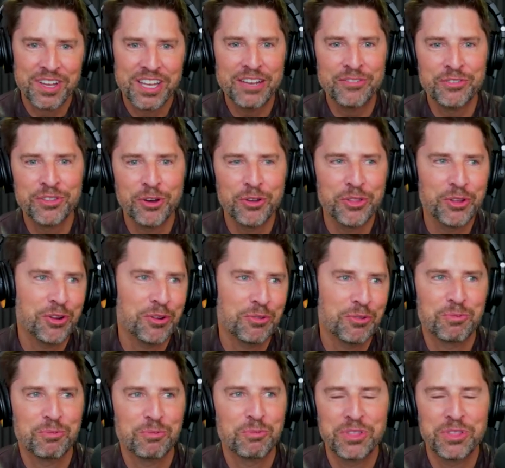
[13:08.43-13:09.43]
Even though they're
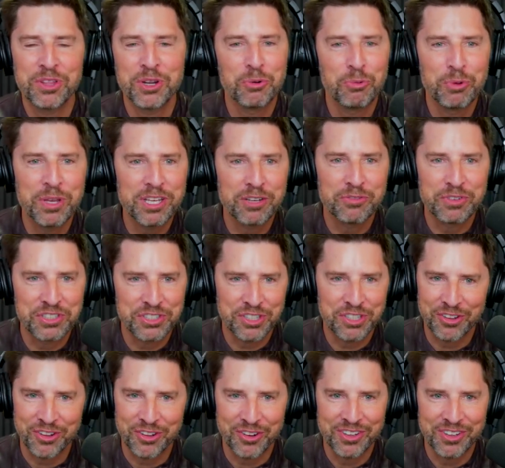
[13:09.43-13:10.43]
within a week of each
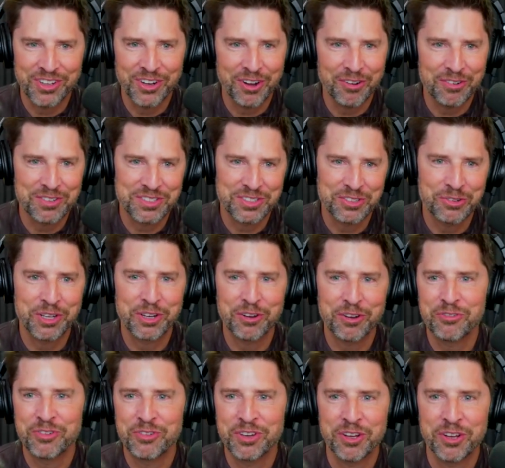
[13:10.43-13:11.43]
other. You know, I was doing yeah.
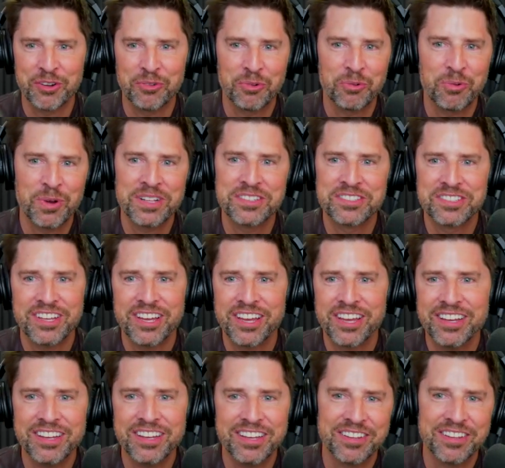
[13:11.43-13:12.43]
her event on
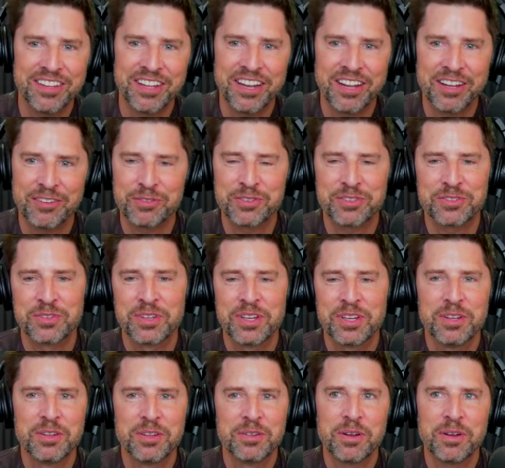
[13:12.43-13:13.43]
Wednesday, and then I was
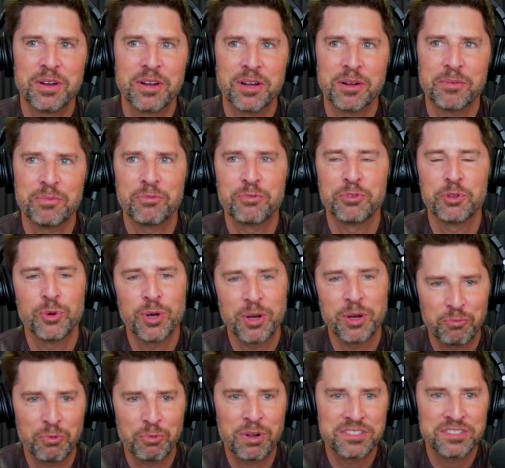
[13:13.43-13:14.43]
uh, flew
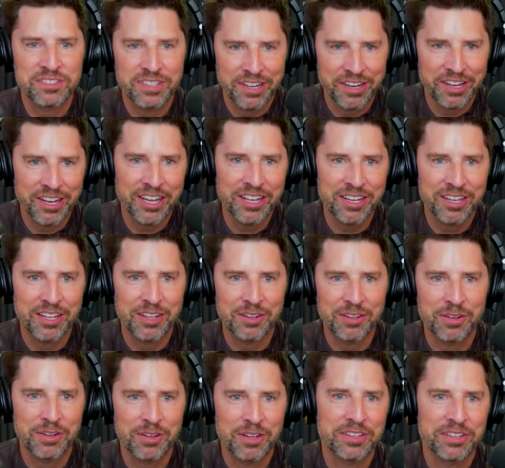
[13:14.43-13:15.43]
out Wednesday night,
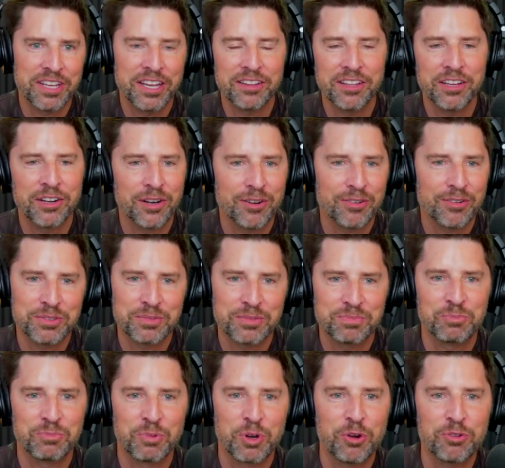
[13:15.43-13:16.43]
and a day later I was
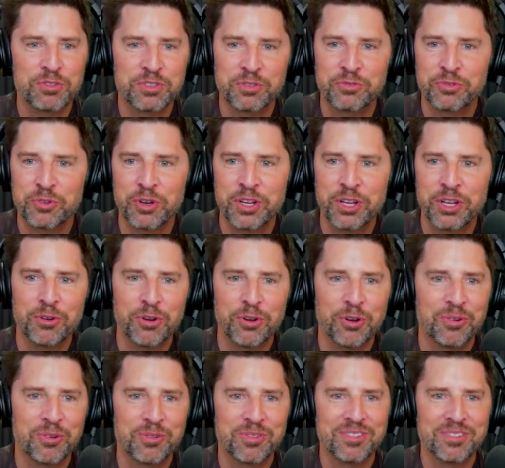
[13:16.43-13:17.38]
rehearsing for Hero.